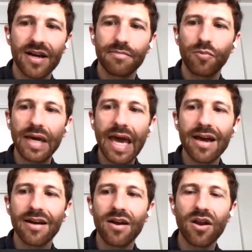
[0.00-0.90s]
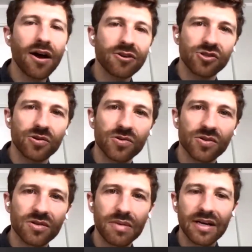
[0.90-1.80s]
But we can't not
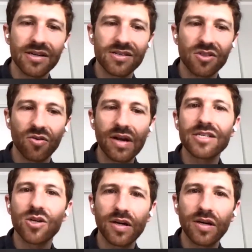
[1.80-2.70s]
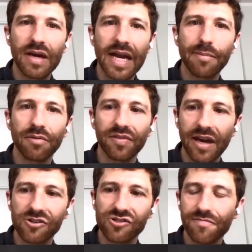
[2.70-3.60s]
choose because there is going to be an
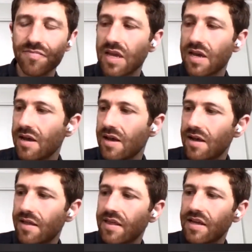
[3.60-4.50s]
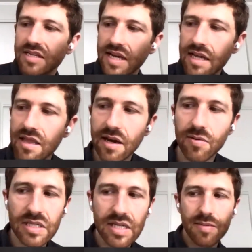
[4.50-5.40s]
amplification. The, the second thing I
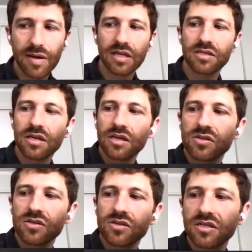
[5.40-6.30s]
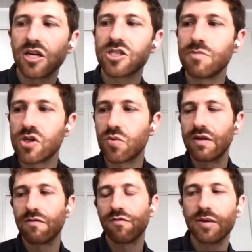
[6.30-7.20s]
want to say about this is the distinction
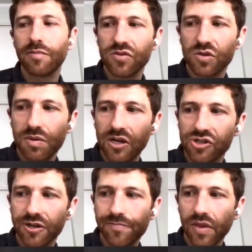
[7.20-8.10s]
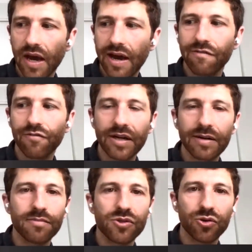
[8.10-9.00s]
between freedom of speech and
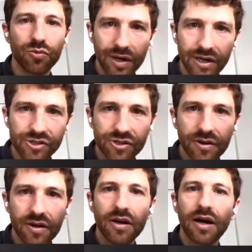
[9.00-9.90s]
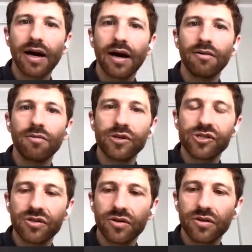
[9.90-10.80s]
freedom to reach. Uh,
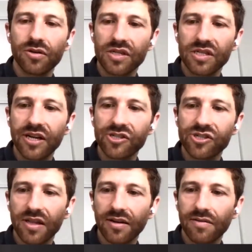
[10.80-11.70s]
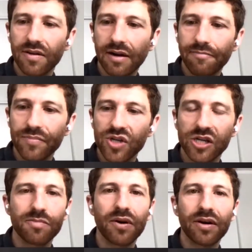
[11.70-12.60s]
which is a distinction that um,
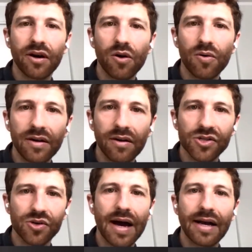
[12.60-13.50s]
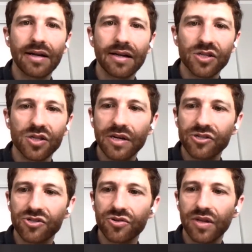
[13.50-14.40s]
Sacha Baron Cohen also added in his
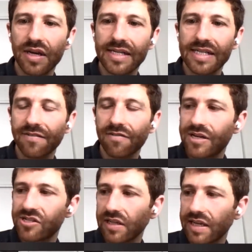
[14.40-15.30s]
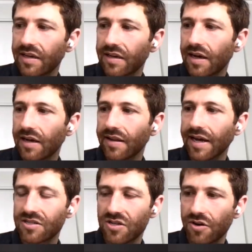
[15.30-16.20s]
speech to the Anti Defamation League uh,
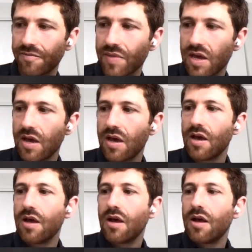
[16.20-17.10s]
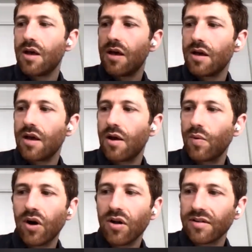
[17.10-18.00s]
last year
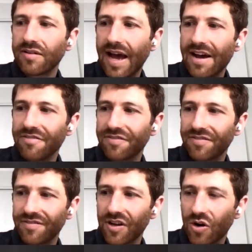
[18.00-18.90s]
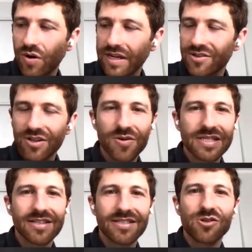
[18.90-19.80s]
we all have, according to the U.S.
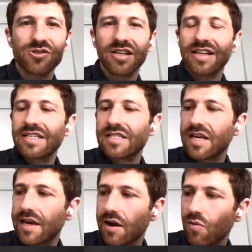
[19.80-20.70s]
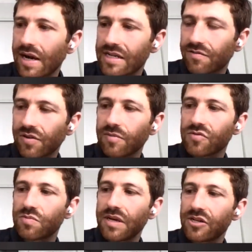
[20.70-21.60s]
Constitution, at least, a, a right to freedom
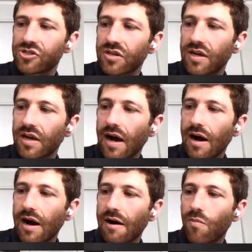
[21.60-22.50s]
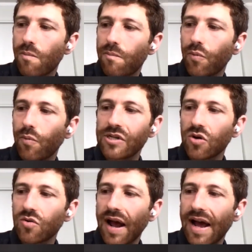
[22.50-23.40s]
of speech. Um, but we
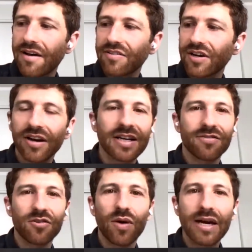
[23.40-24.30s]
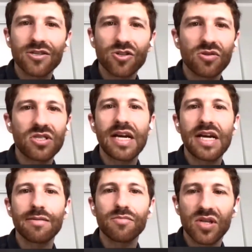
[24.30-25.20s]
don't have a God-given right to
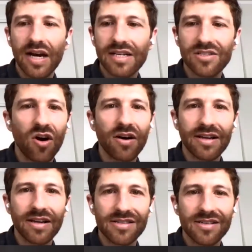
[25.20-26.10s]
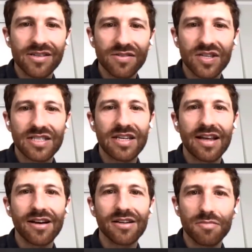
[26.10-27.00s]
stadium-sized audiences of sixty
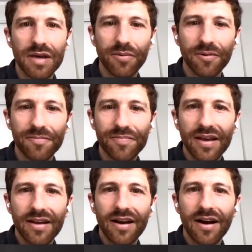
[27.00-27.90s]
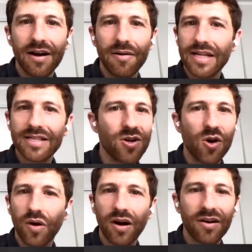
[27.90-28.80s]
thousand people. Um, that's
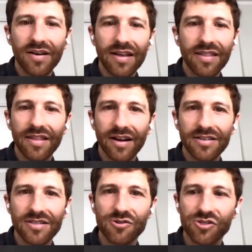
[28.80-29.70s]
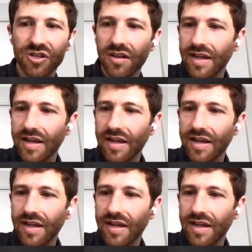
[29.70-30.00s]
nowhere in the Constitution.